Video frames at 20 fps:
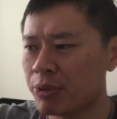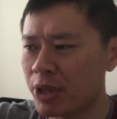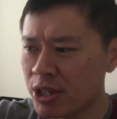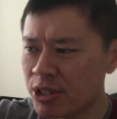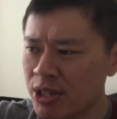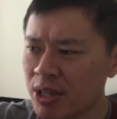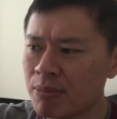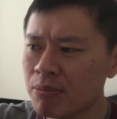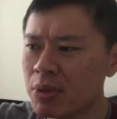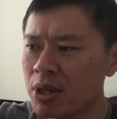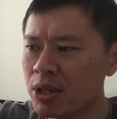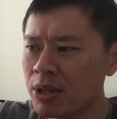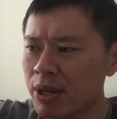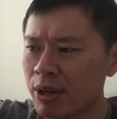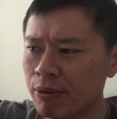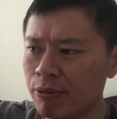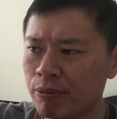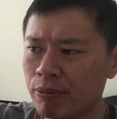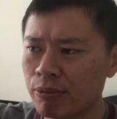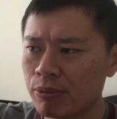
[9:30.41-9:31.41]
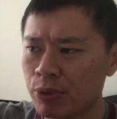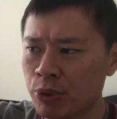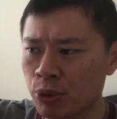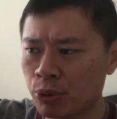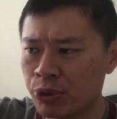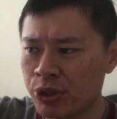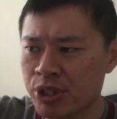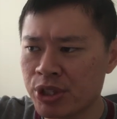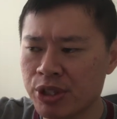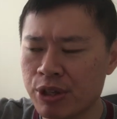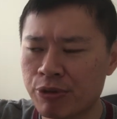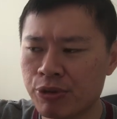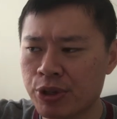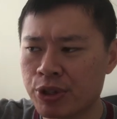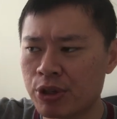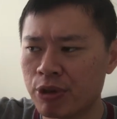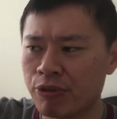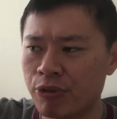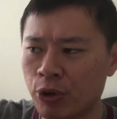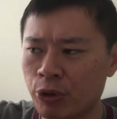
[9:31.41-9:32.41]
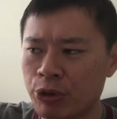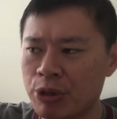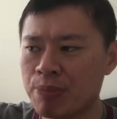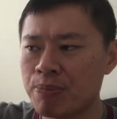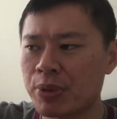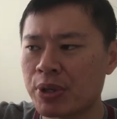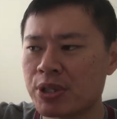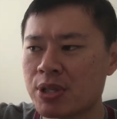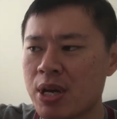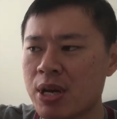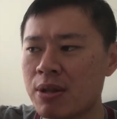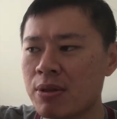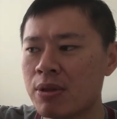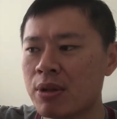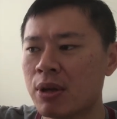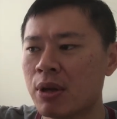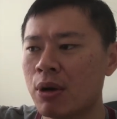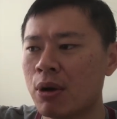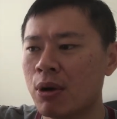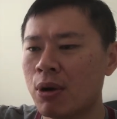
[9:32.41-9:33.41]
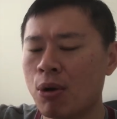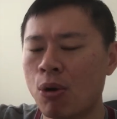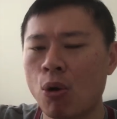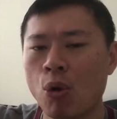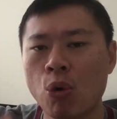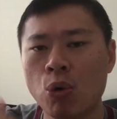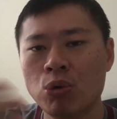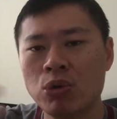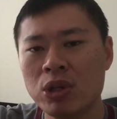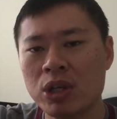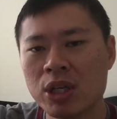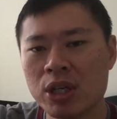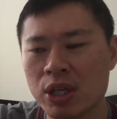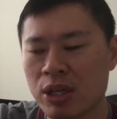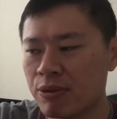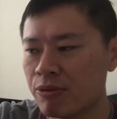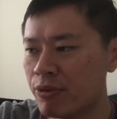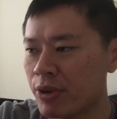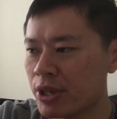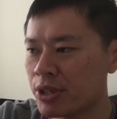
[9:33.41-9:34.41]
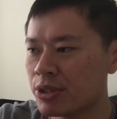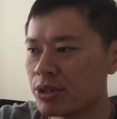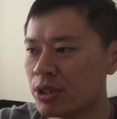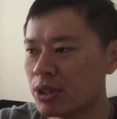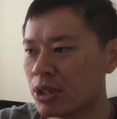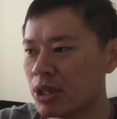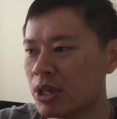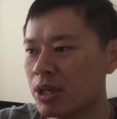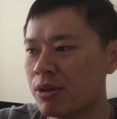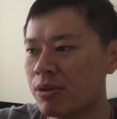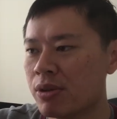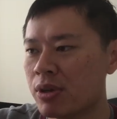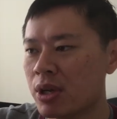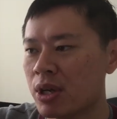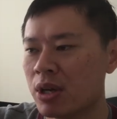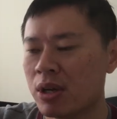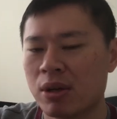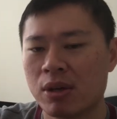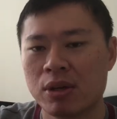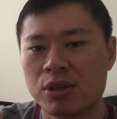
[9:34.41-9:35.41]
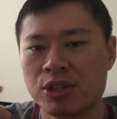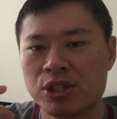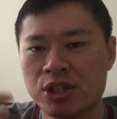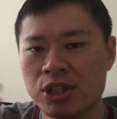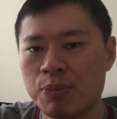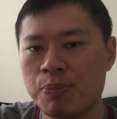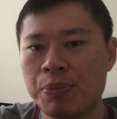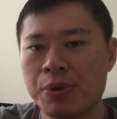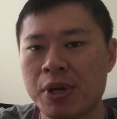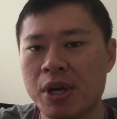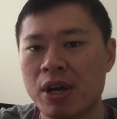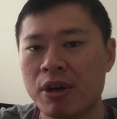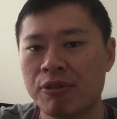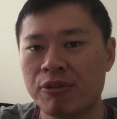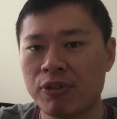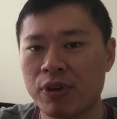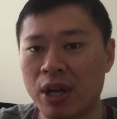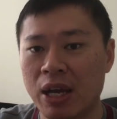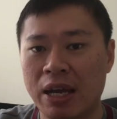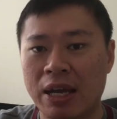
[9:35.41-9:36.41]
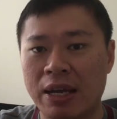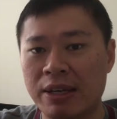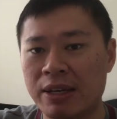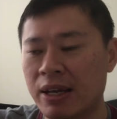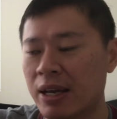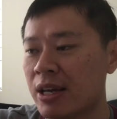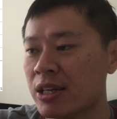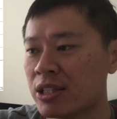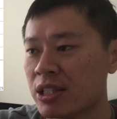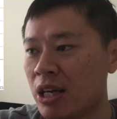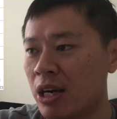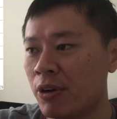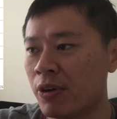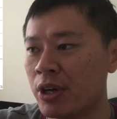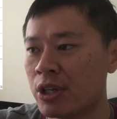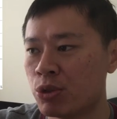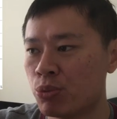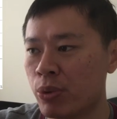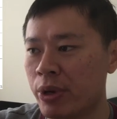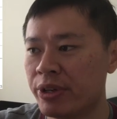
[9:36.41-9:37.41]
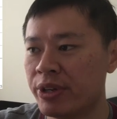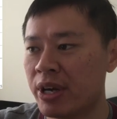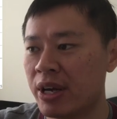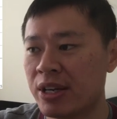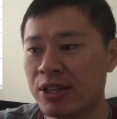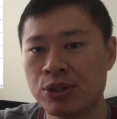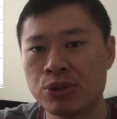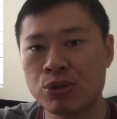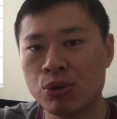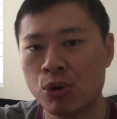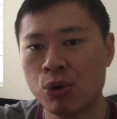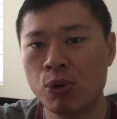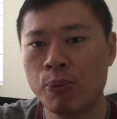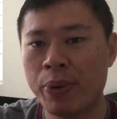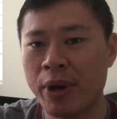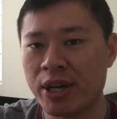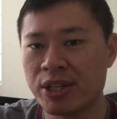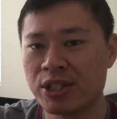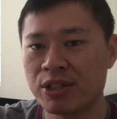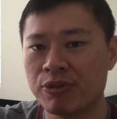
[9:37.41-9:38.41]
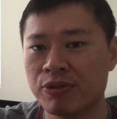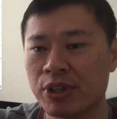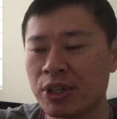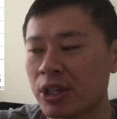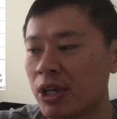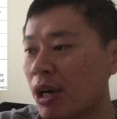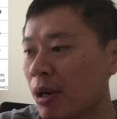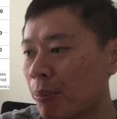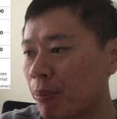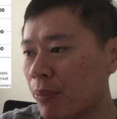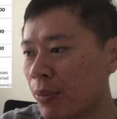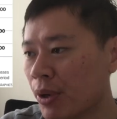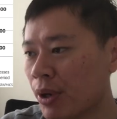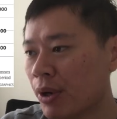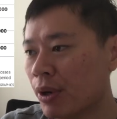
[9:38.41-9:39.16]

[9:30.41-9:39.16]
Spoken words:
Does that mean that, you know, this difference of 14% only invested in CPF and SRS where there is no passive income?